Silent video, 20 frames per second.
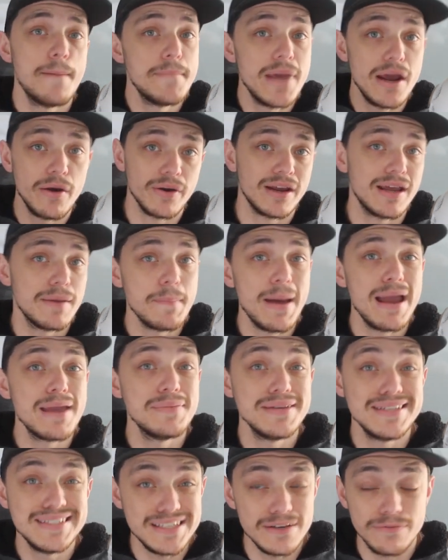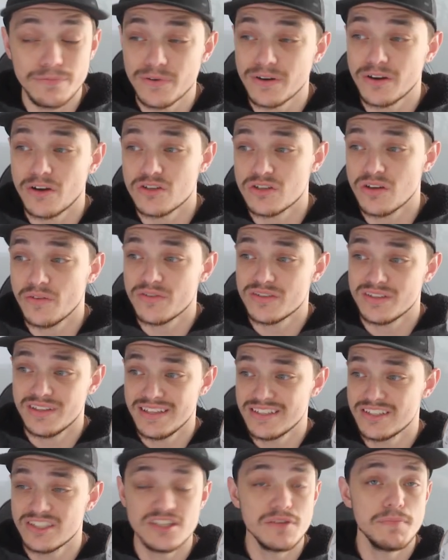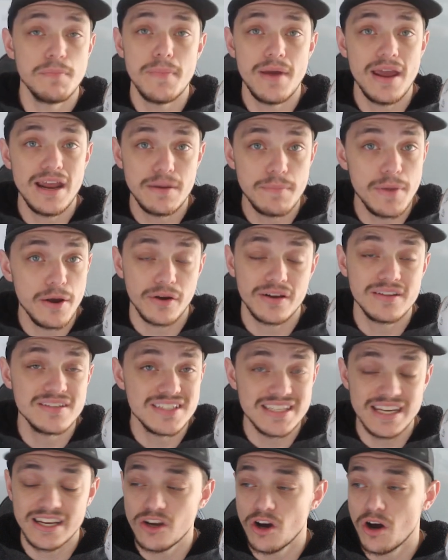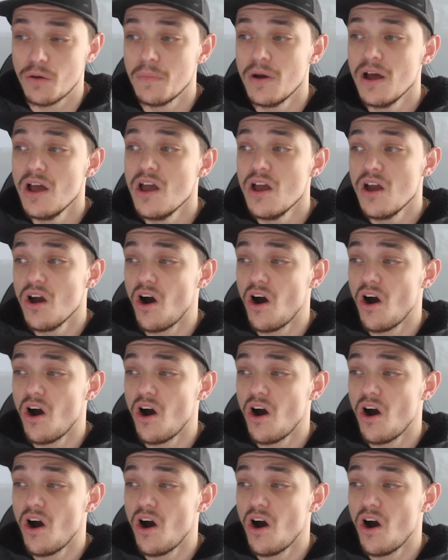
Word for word: America may be different because obviously this is an American American sitcom.